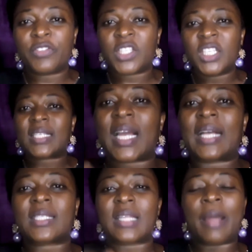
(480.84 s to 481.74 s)
years can
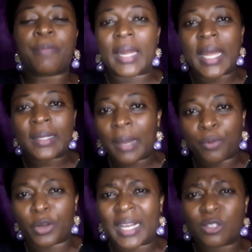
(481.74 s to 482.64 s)
slap an elder
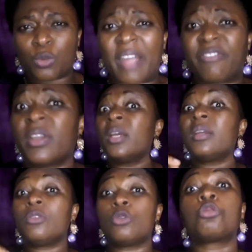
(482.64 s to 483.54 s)
brother's wife
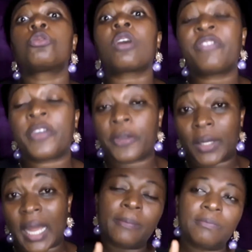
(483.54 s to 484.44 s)
you should run for your
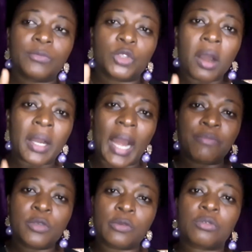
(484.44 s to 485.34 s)
life drug
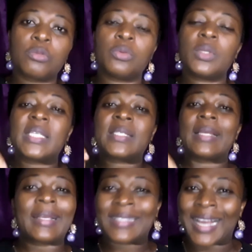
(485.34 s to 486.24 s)
abuse too is a
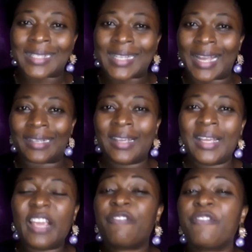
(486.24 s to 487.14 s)
danger sign
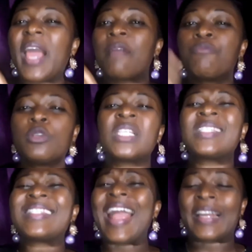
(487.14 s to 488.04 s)
if he abuses
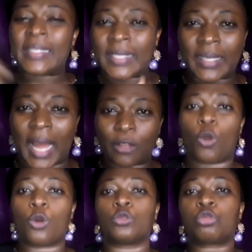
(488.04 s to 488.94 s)
anything at
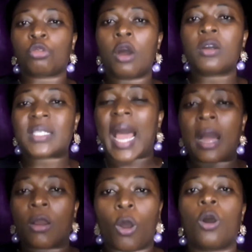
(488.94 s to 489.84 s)
all drugs
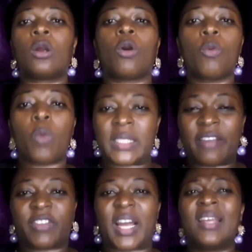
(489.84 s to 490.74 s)
alcohol or
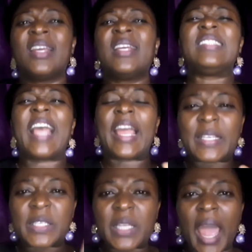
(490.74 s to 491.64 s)
whatever there
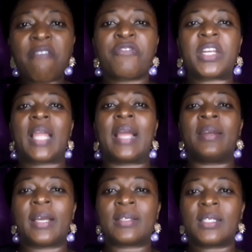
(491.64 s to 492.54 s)
is every
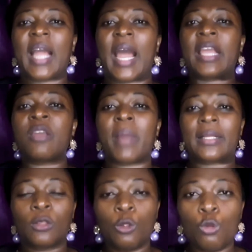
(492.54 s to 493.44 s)
tendency that he might
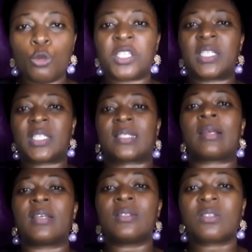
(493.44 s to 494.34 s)
lose his,
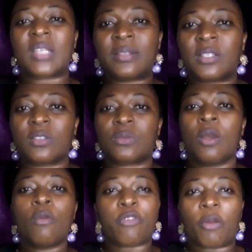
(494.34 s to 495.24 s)
his senses
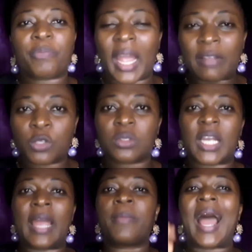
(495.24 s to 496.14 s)
from time to
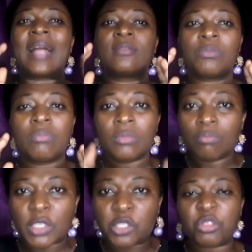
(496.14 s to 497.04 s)
time and
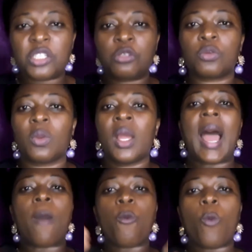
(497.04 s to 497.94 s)
mistreat you
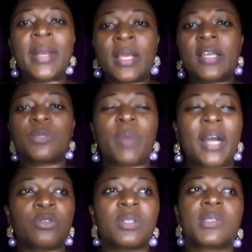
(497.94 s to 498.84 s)
and when he is back
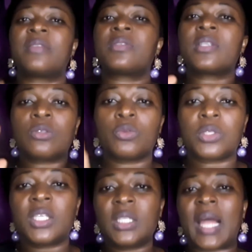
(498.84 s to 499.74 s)
to his senses you
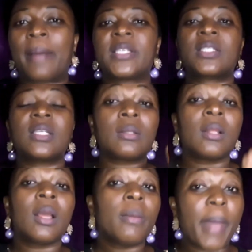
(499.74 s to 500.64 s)
see that person
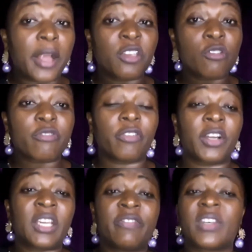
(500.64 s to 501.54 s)
begging you for
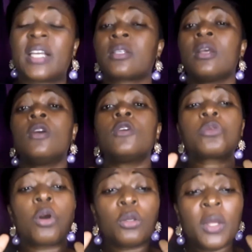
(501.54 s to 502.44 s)
forgiveness
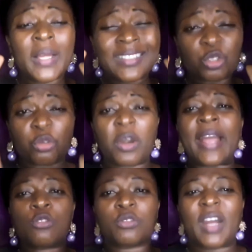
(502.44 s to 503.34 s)
so try
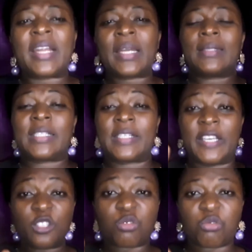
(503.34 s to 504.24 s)
to find out the
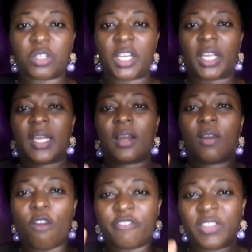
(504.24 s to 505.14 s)
history
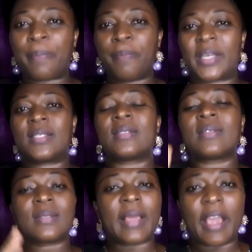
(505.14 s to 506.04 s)
of that
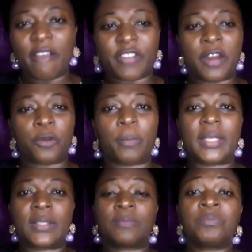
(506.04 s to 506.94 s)
person's environment
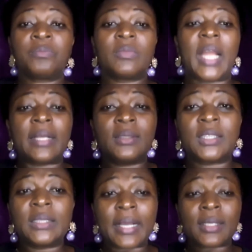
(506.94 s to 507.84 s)
then the
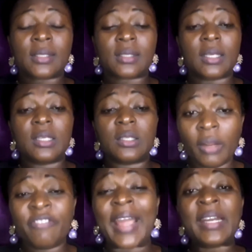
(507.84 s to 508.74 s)
next is
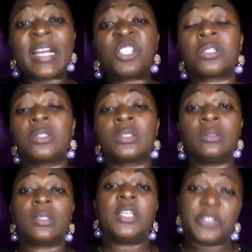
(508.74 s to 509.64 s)
financial
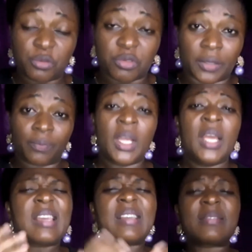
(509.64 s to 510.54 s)
history.
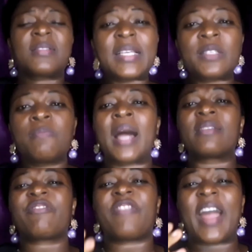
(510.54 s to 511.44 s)
Is this man
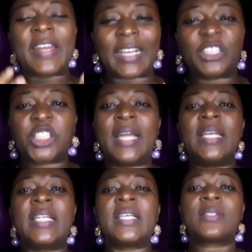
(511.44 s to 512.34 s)

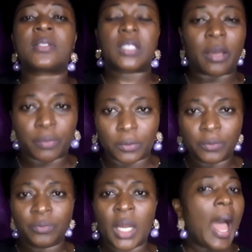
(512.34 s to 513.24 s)
financially stable?
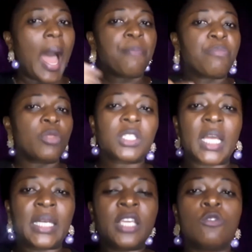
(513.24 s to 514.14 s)
I'm not
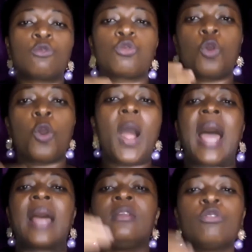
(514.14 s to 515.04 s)
telling you to go
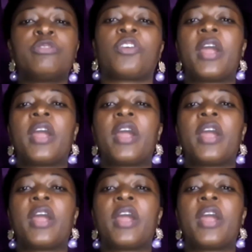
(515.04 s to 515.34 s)
and look for a